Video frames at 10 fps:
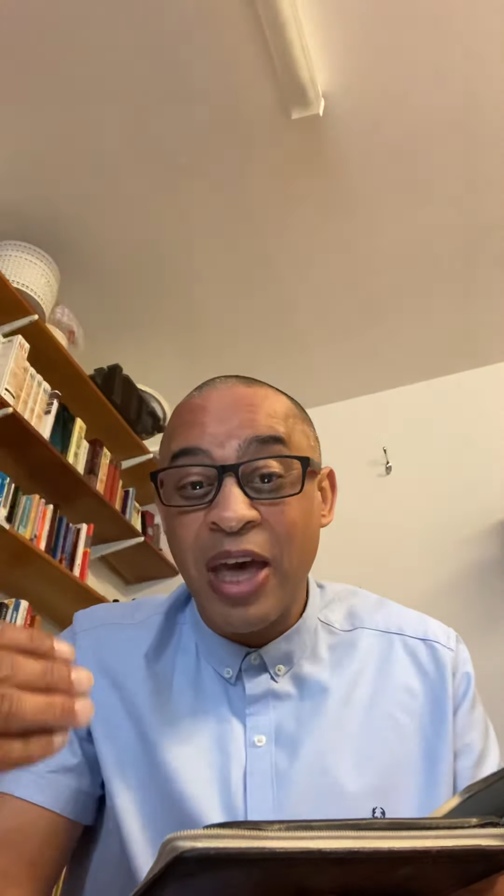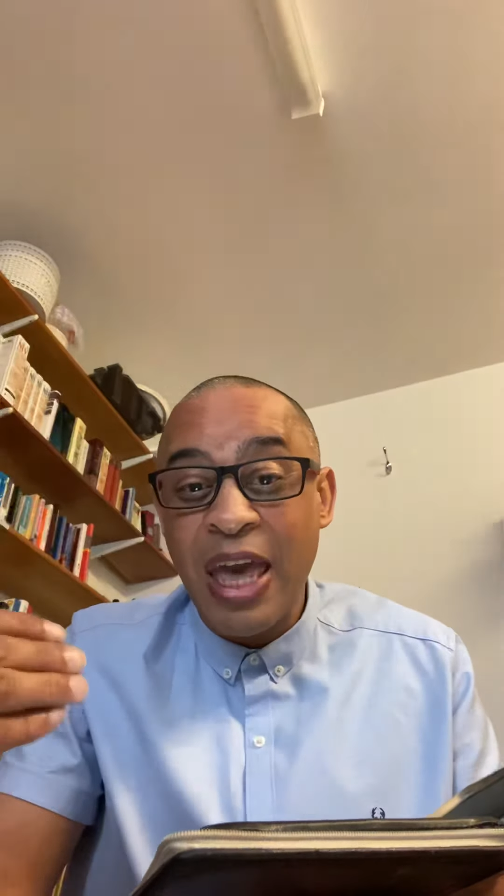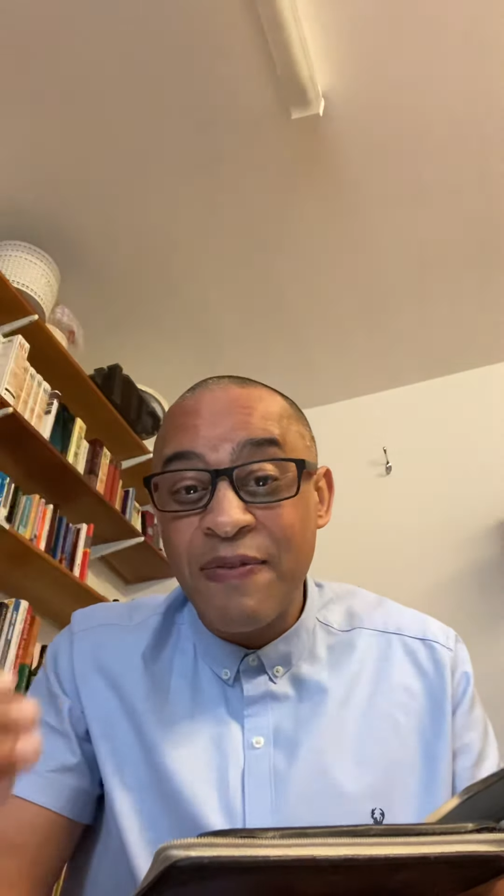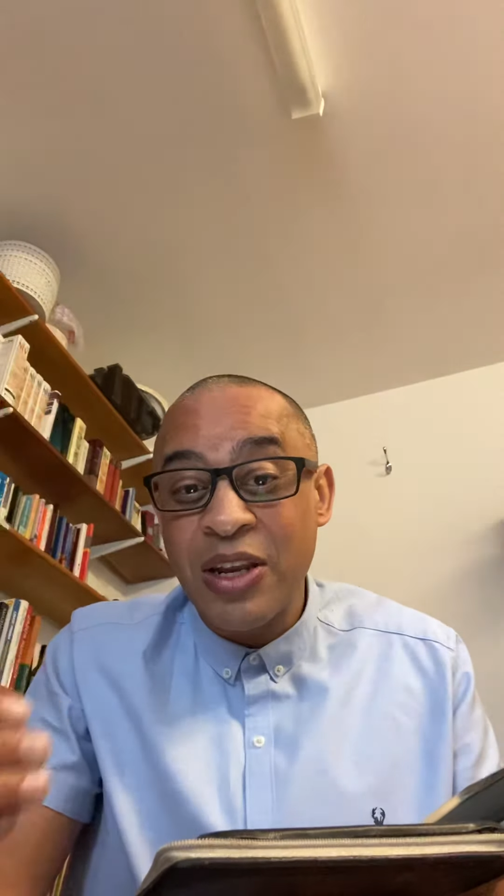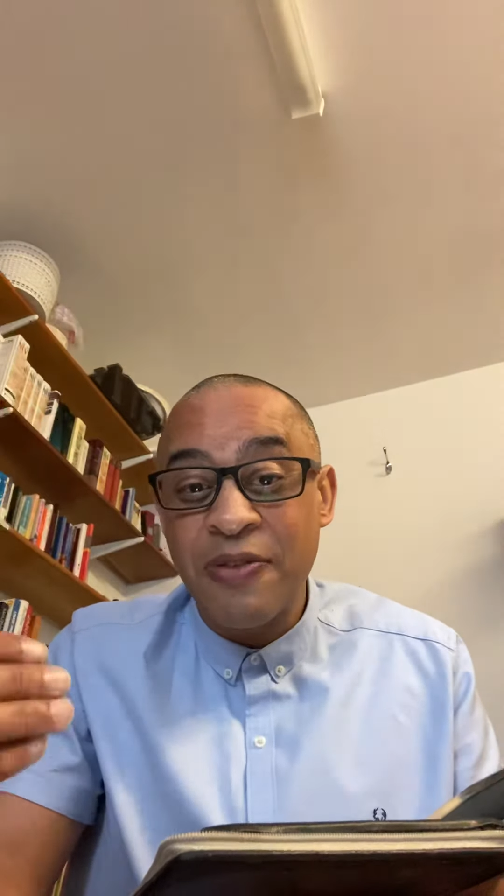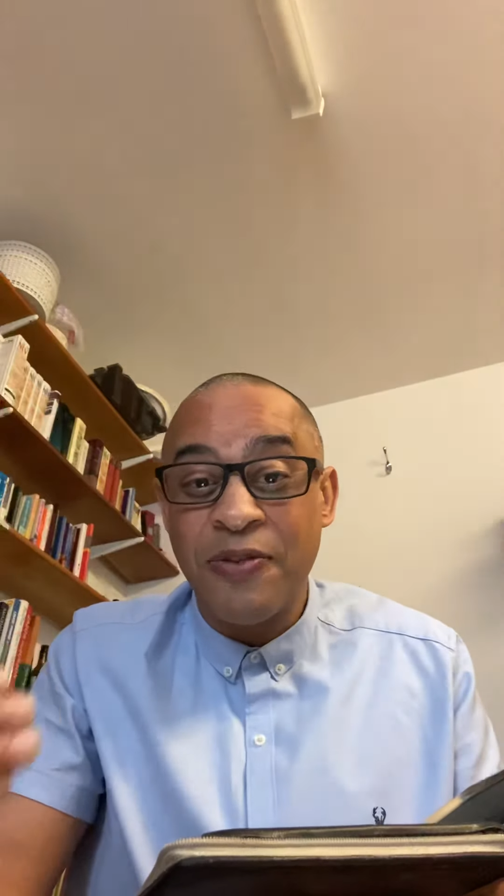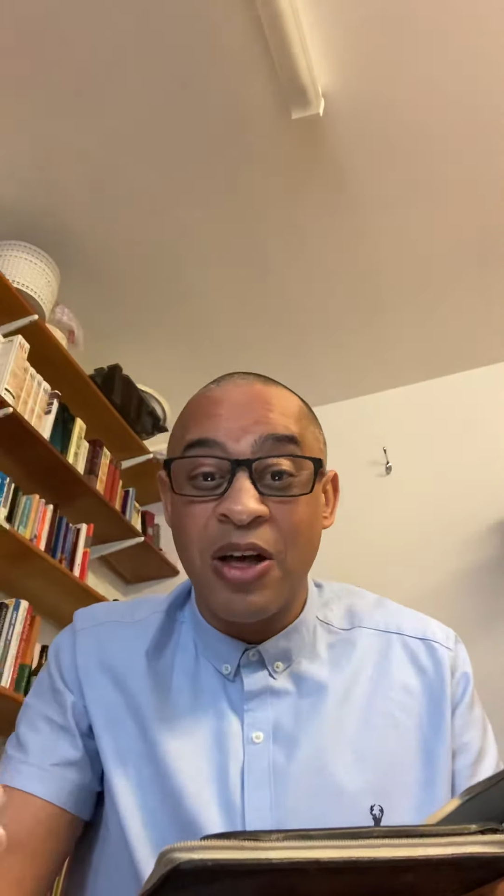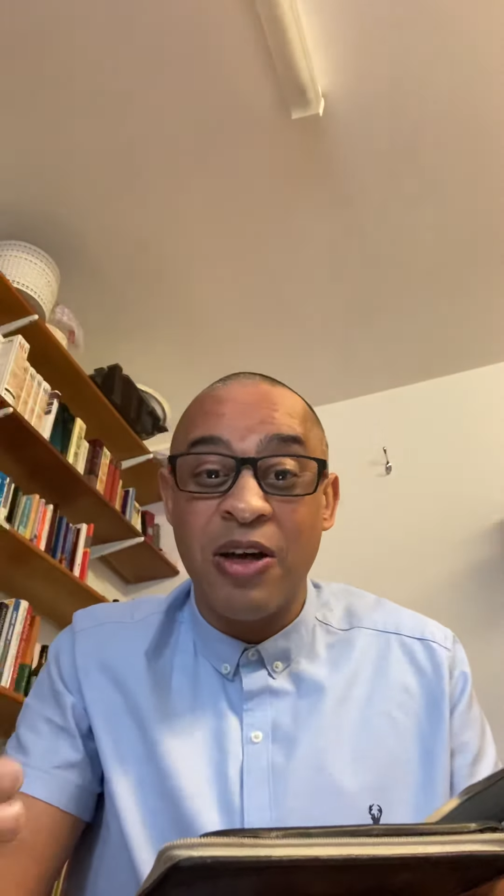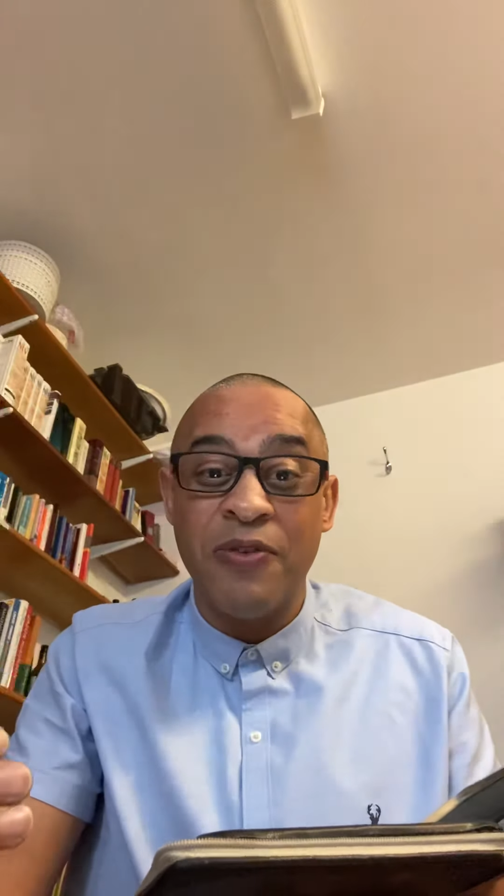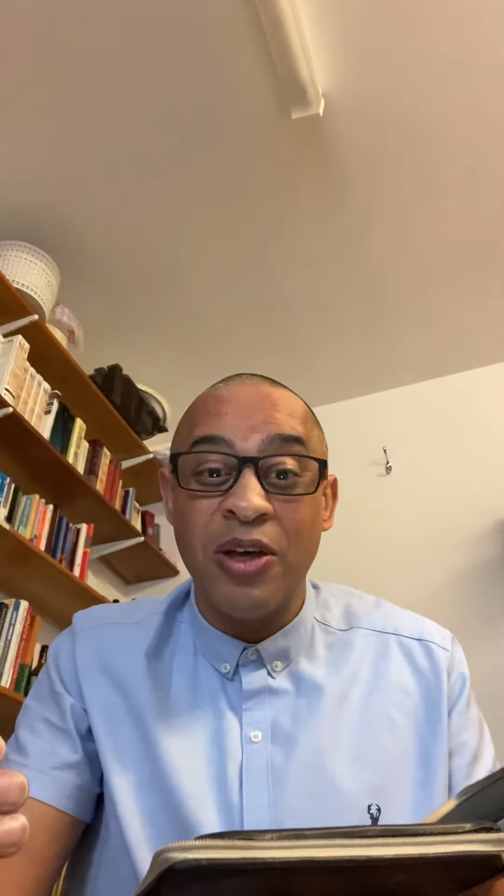our Heavenly
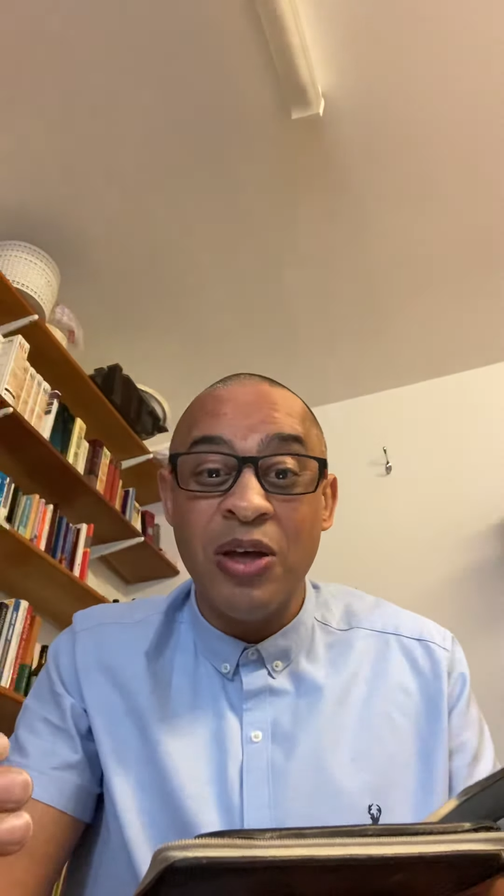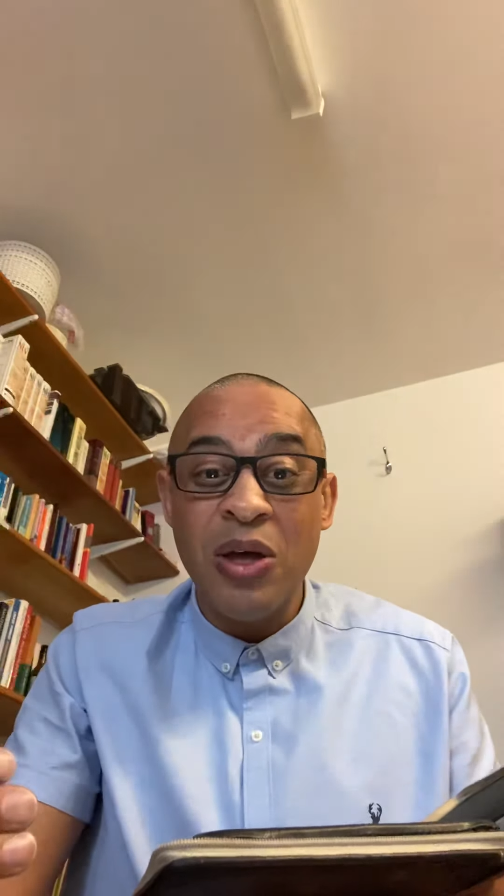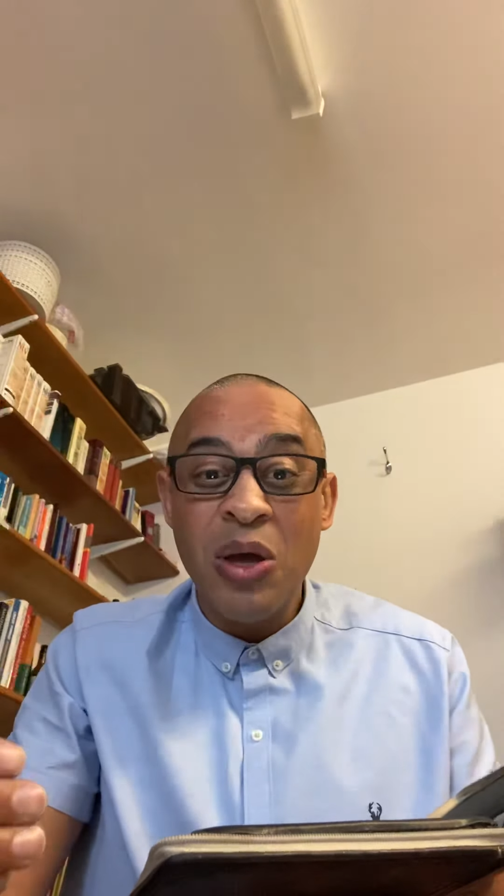Father.